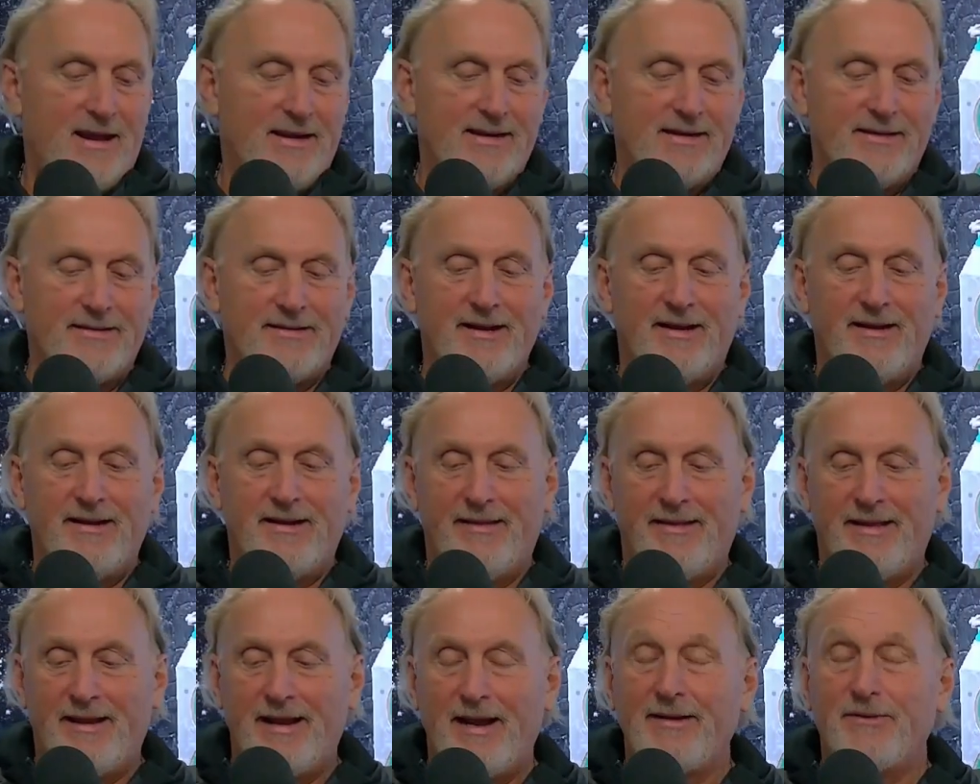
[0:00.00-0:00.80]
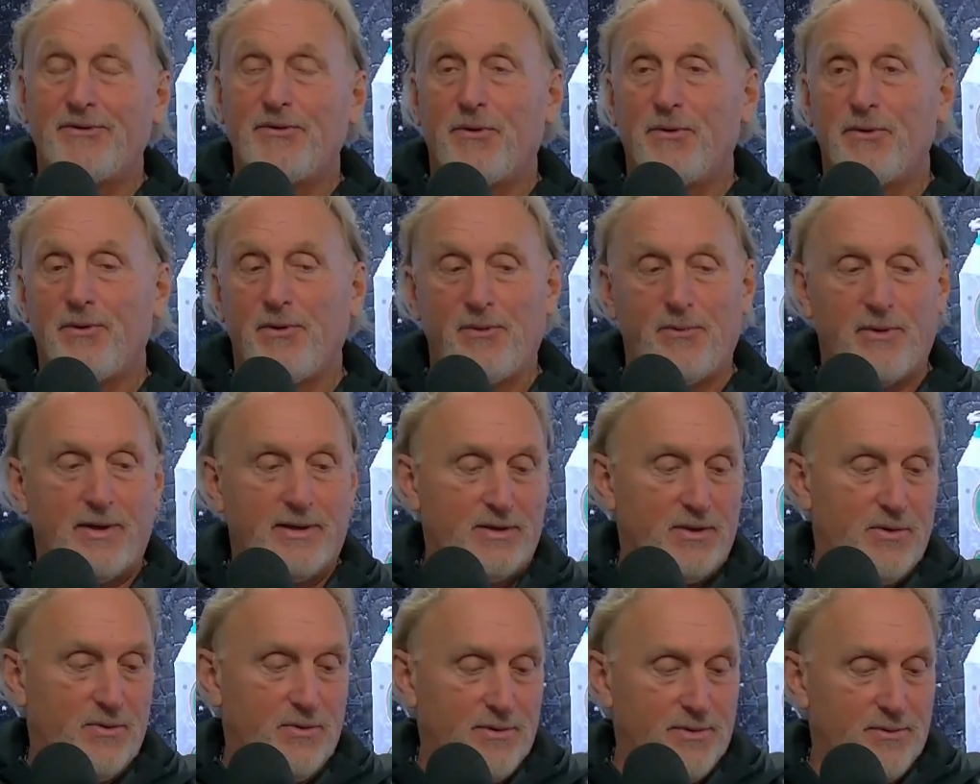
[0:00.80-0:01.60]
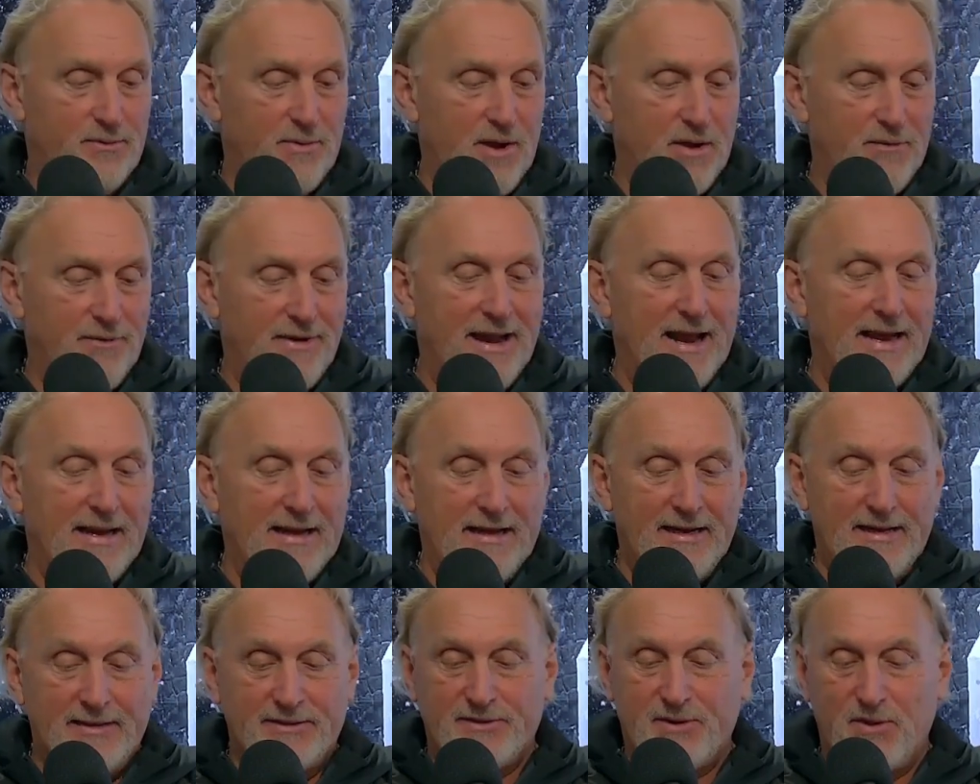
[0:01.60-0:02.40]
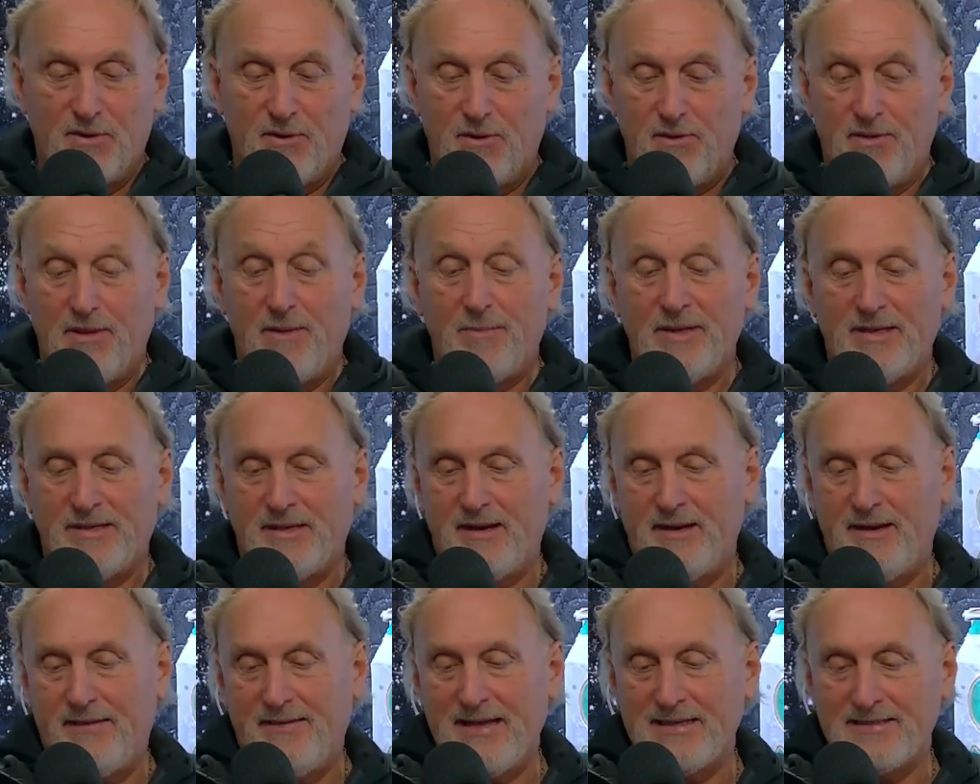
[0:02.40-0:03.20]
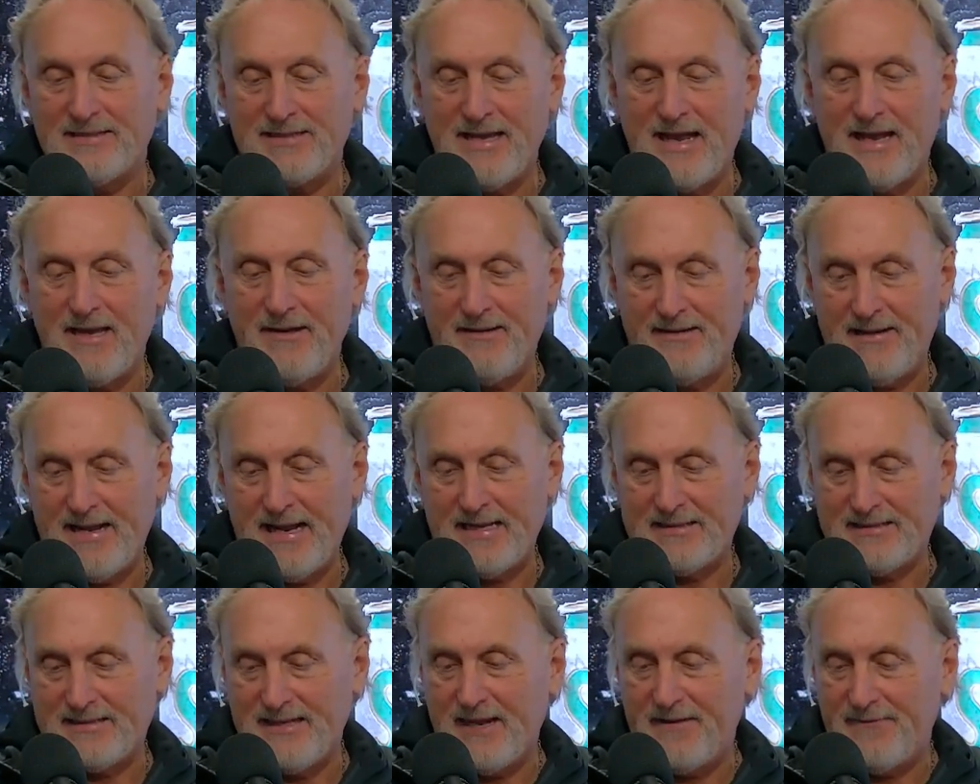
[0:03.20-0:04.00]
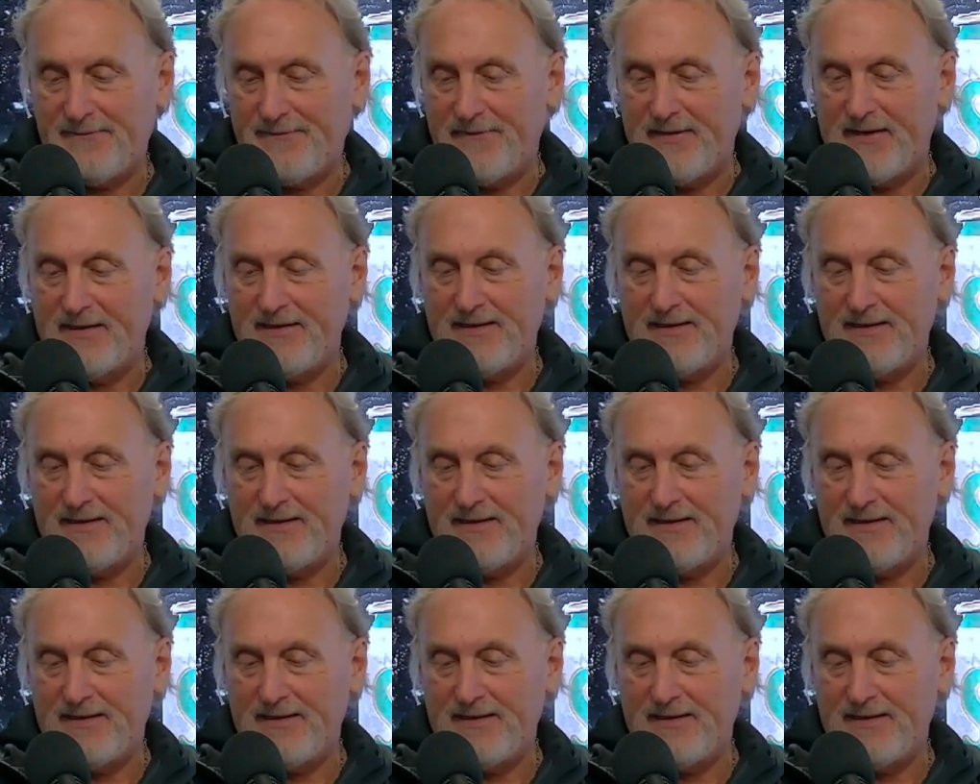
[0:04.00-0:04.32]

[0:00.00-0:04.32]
I can tell you that I totaled one going around 90. So let me tell you, that's not that's not